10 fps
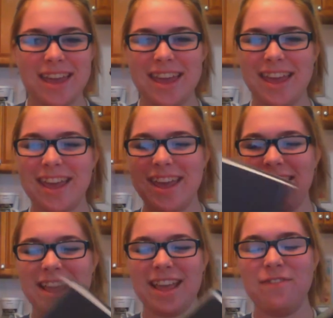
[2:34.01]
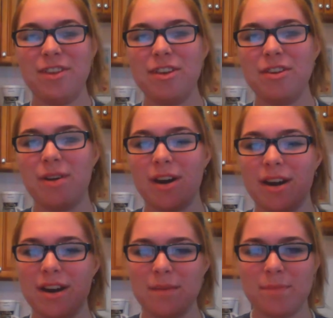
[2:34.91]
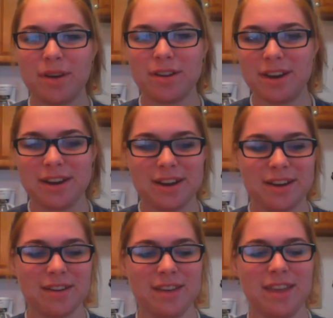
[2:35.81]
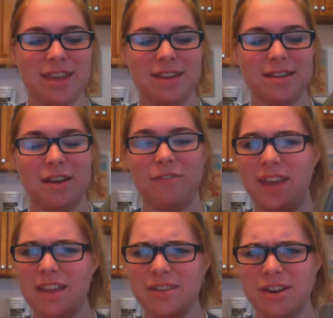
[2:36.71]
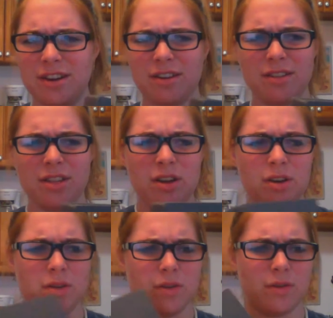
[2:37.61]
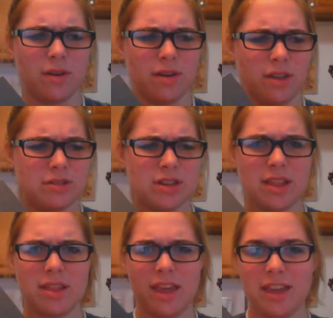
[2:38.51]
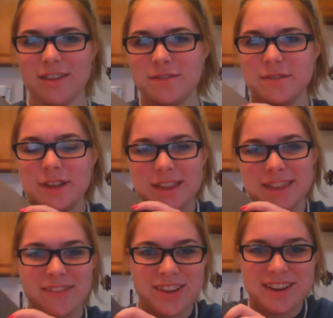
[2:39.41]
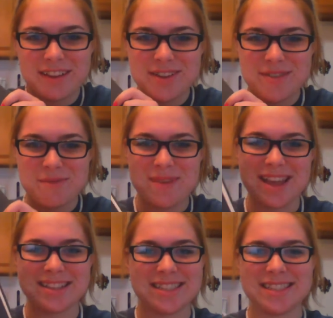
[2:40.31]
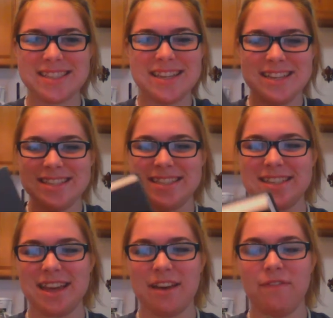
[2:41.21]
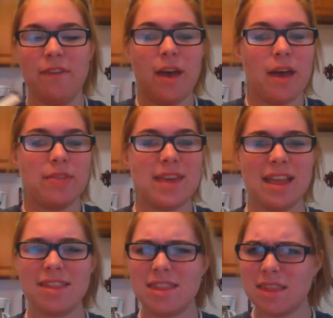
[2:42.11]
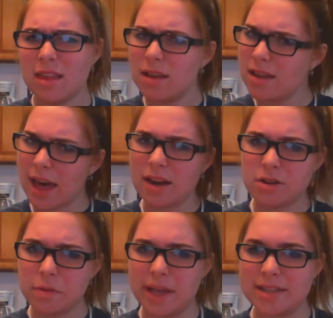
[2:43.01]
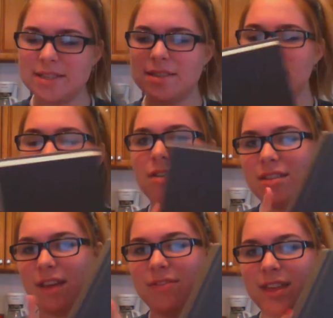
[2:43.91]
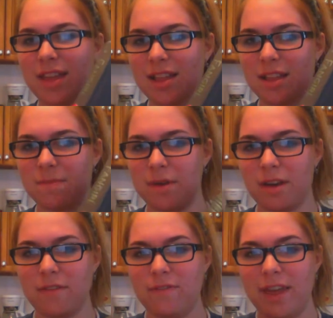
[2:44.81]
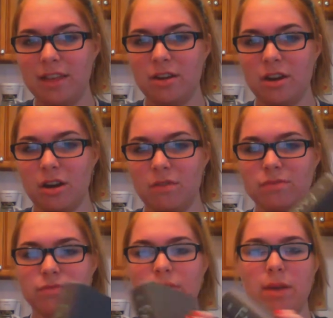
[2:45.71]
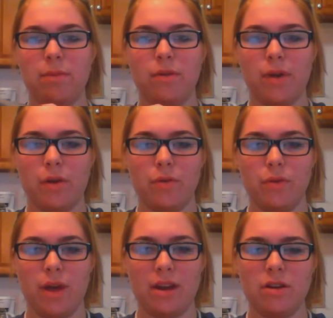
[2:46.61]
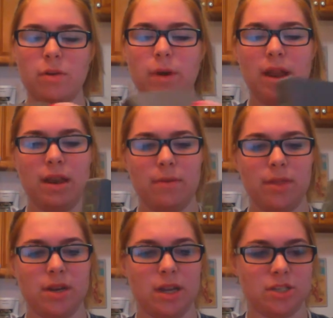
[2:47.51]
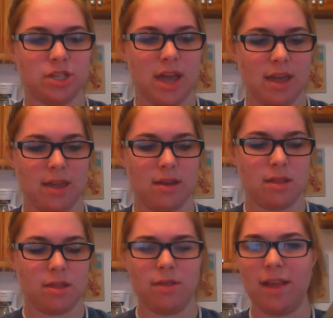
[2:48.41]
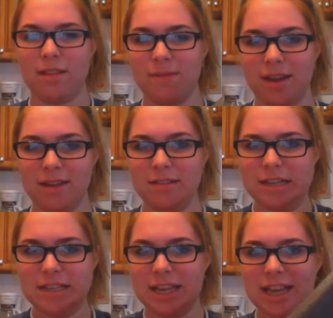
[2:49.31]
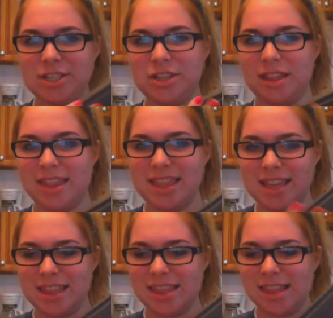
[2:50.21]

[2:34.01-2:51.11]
And if you are a book nerd and a fangirl, or you just like lovey-dovey romance stuff that's got a twist, you'll definitely like this book. Fangirl, Rainbow Rowell. I don't know what I did with the dust jacket, so that's why it's just this.